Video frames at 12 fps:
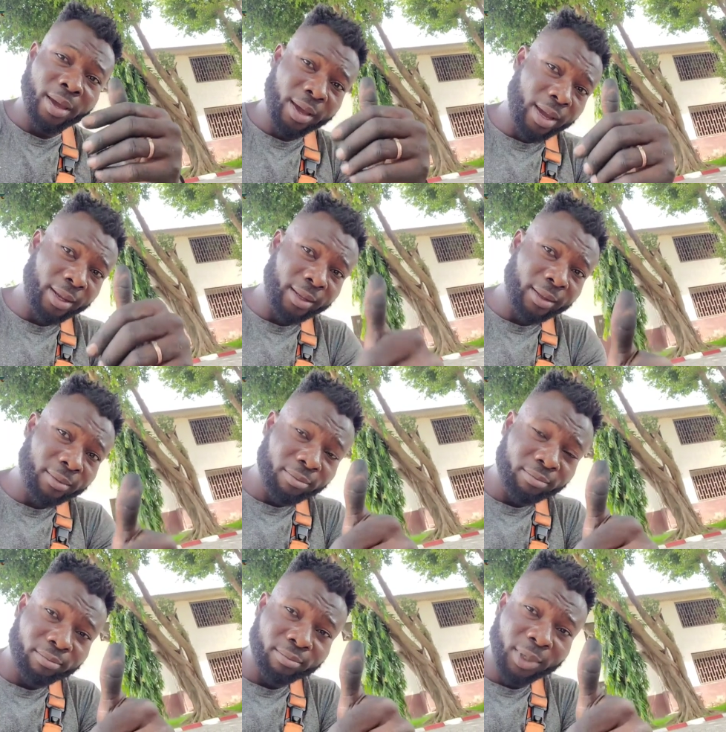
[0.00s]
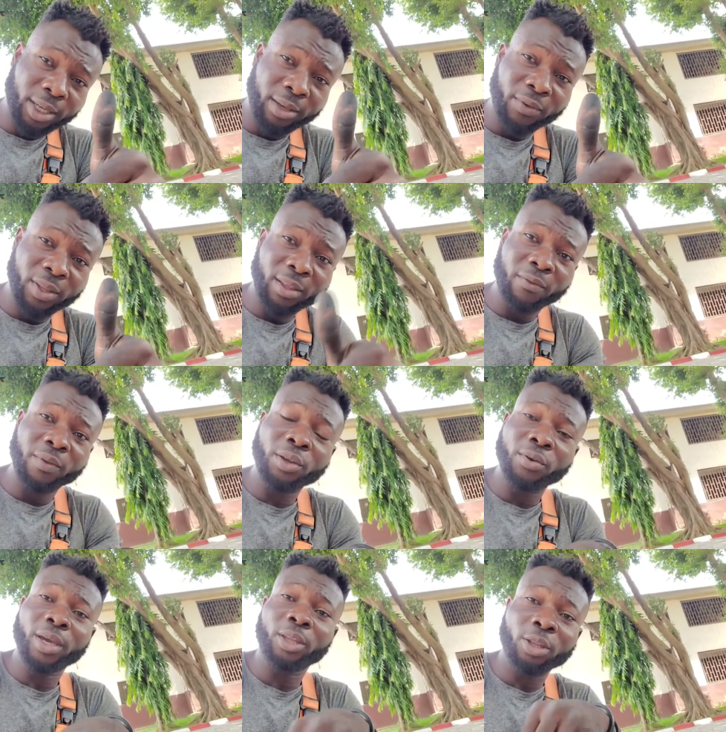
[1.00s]
and giving the
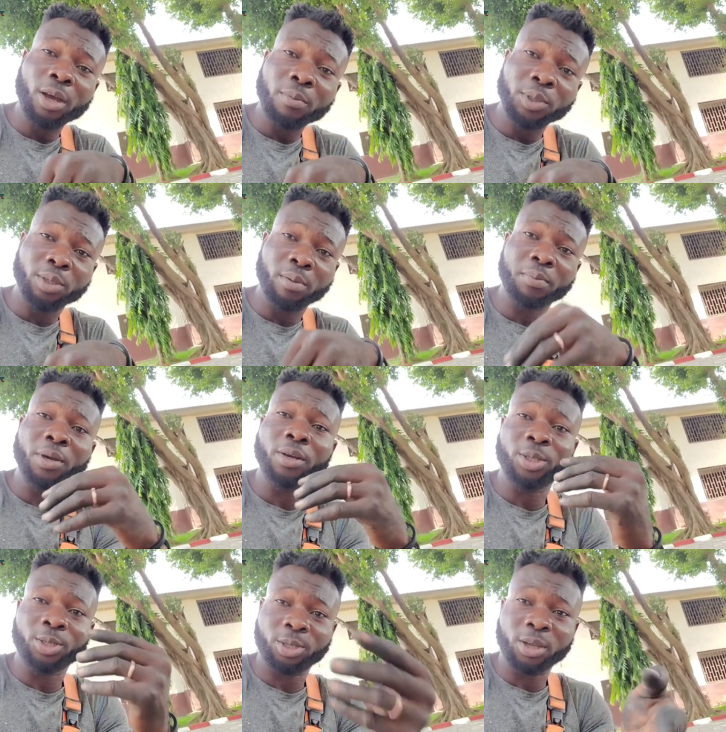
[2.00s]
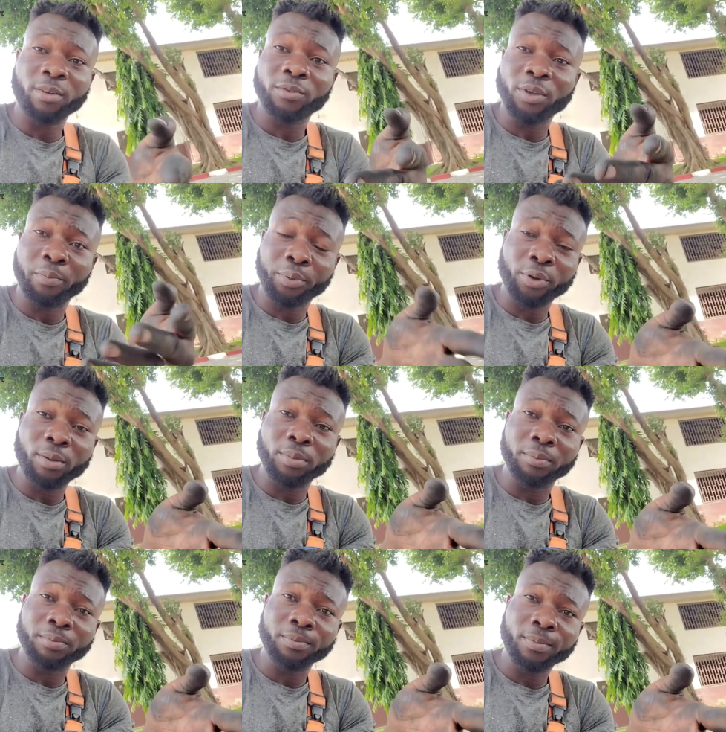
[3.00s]
video a thumbs up because it solved your
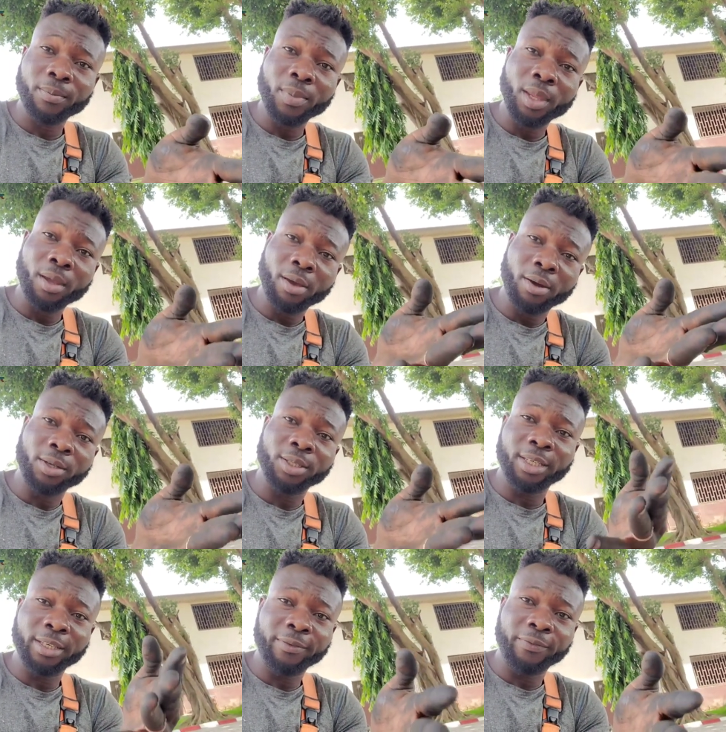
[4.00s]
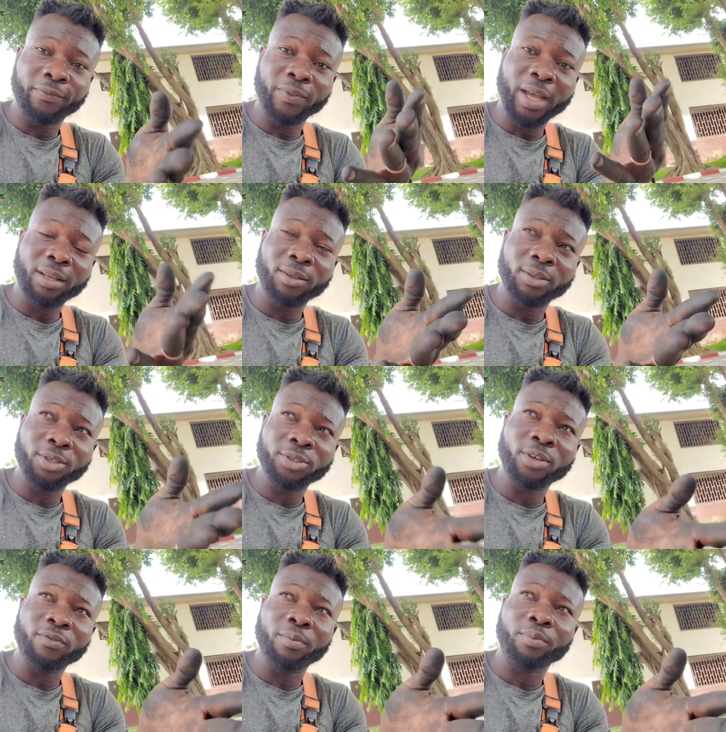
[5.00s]
problem. Because if that doesn't
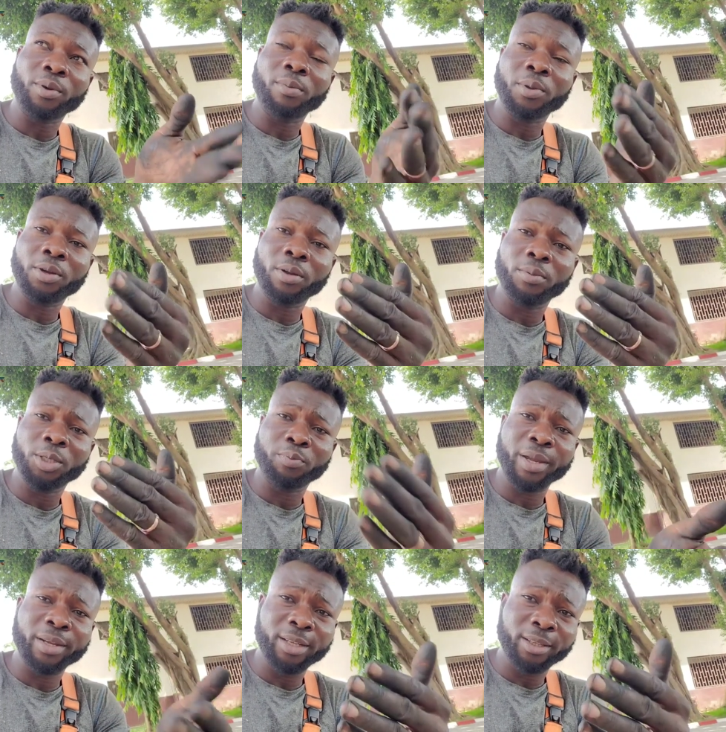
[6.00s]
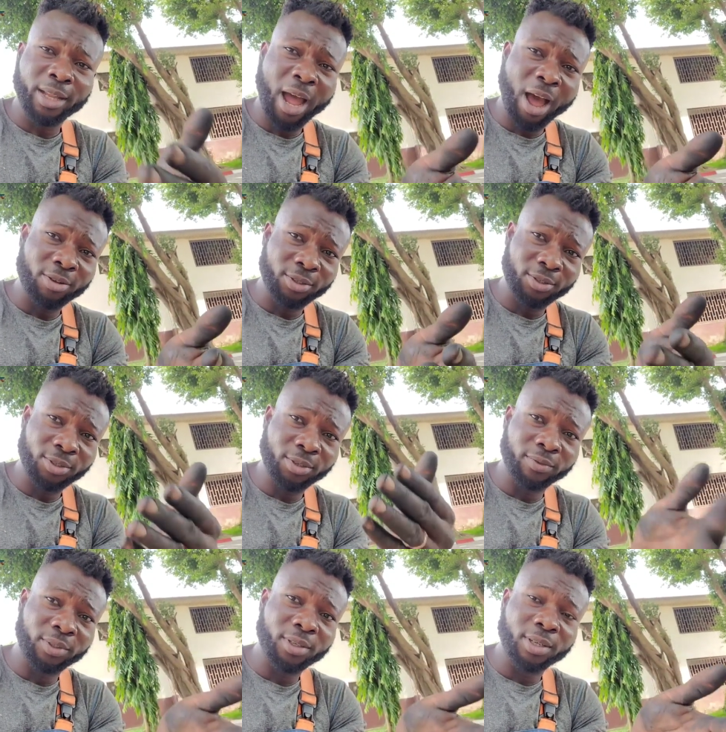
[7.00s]
solve your problem, you're going to be spending thousands
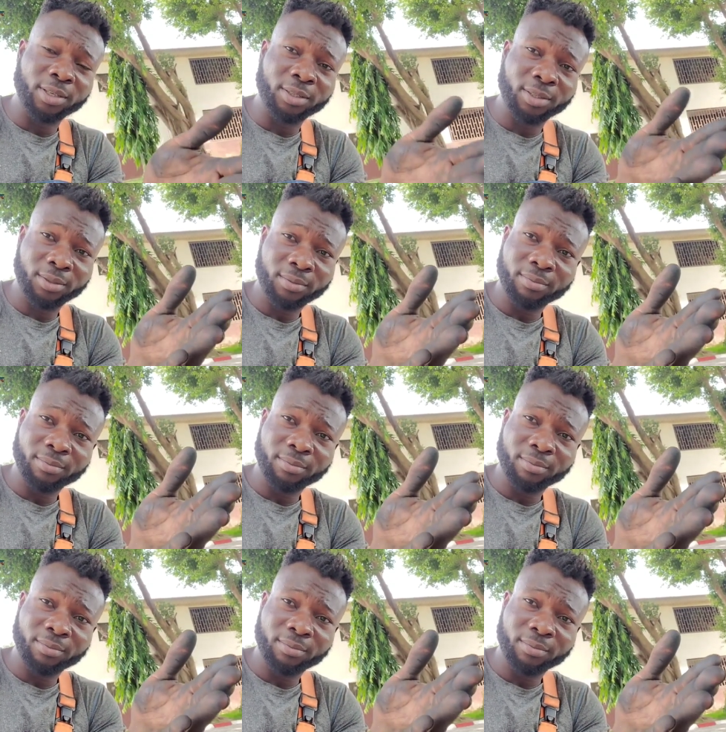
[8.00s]
of dollars